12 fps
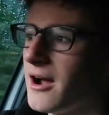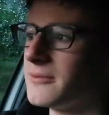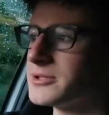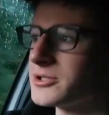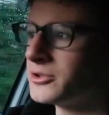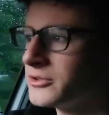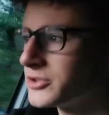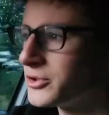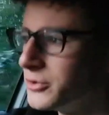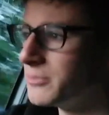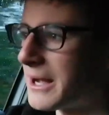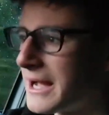So it's not
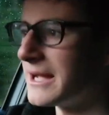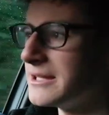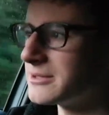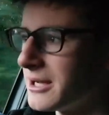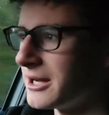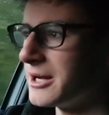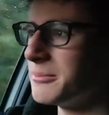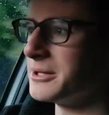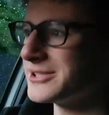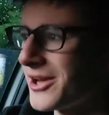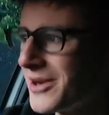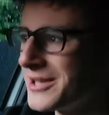too bad, but
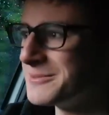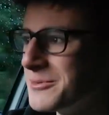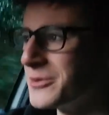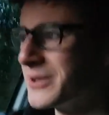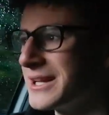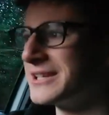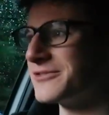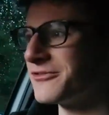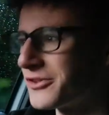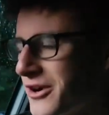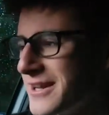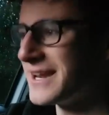it's early in the morning, it's
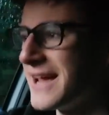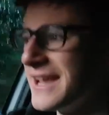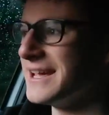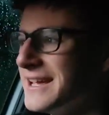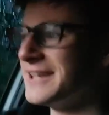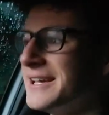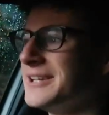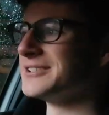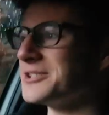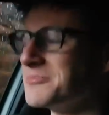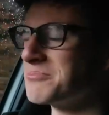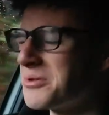Friday,
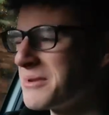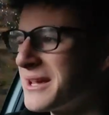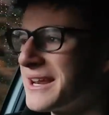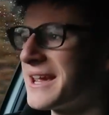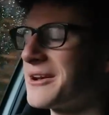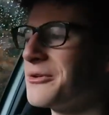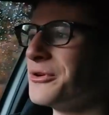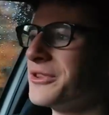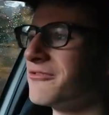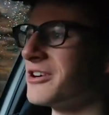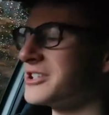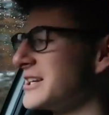so I'm probably gonna get caught in
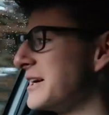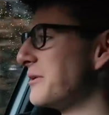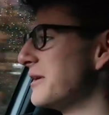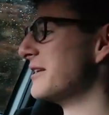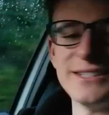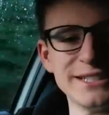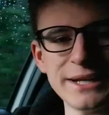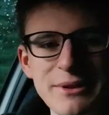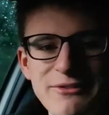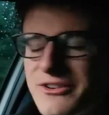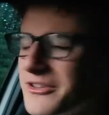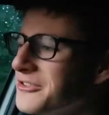the rush hour. So yeah,
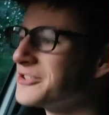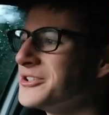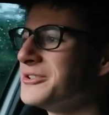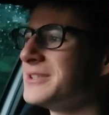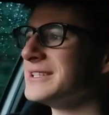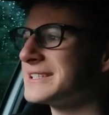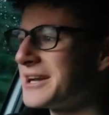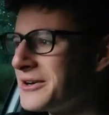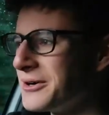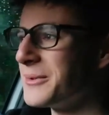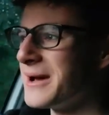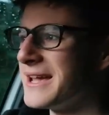without further ado, let's get on
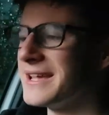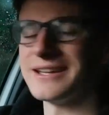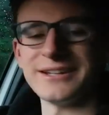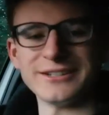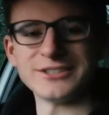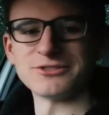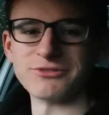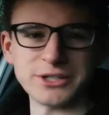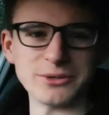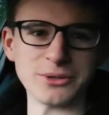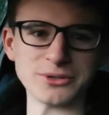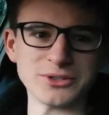our way to
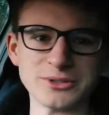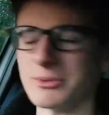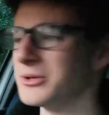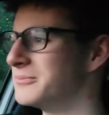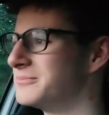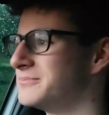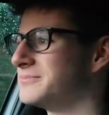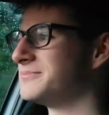Regal Autosport.